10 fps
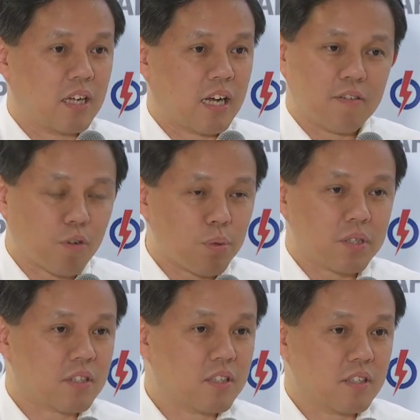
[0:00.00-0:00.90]
I've always
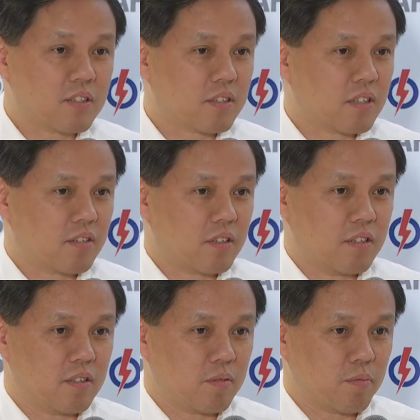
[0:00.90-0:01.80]
said this
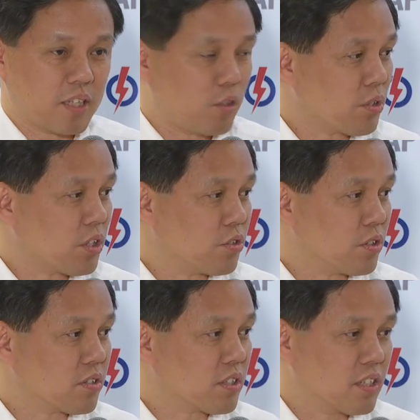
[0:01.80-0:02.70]
in many
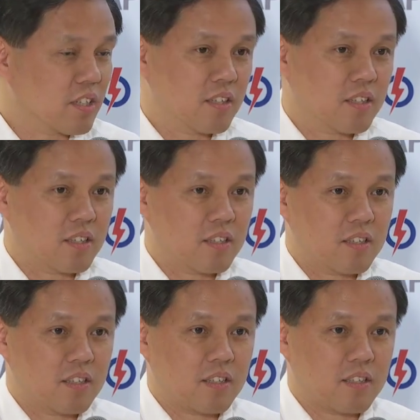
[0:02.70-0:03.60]
occasions.
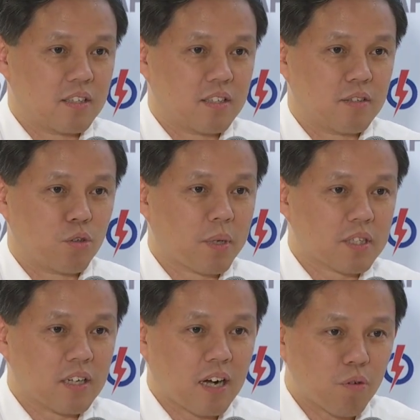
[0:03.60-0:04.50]
No
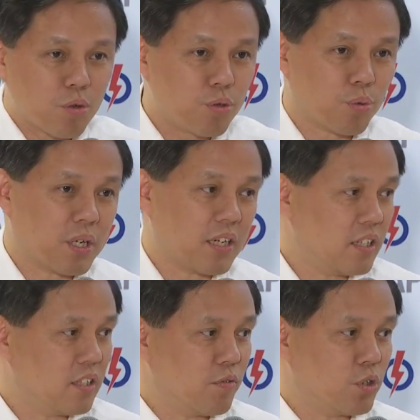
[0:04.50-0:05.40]
matter how good we are
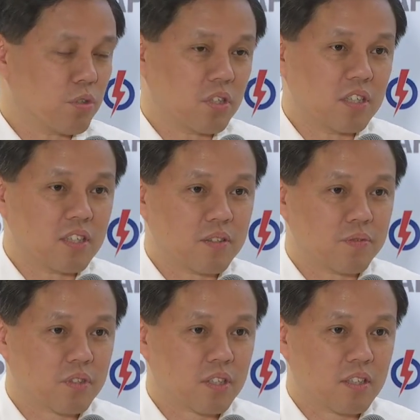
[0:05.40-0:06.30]
individually,
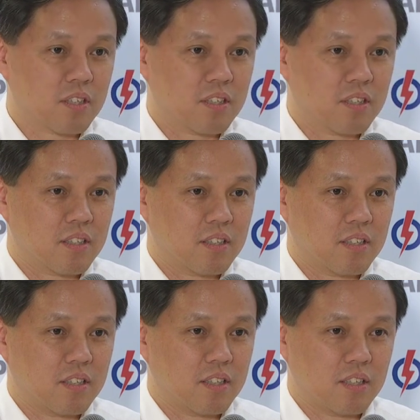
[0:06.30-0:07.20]

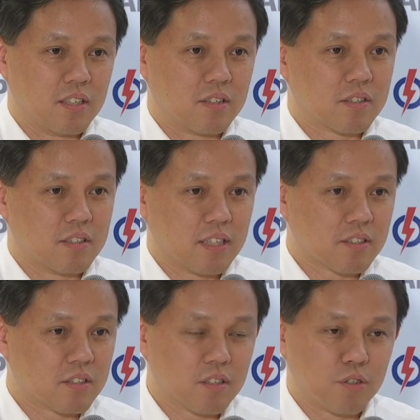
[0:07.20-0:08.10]
it is
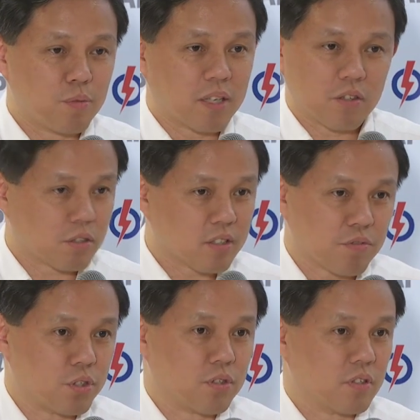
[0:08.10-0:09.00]
necessary but not
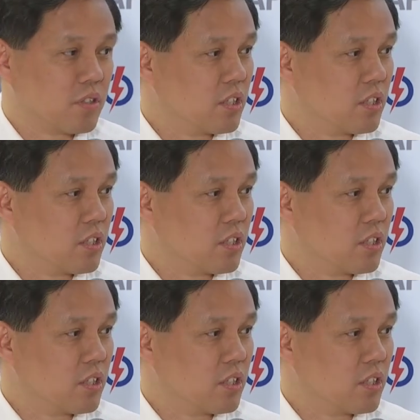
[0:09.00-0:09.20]
sufficient.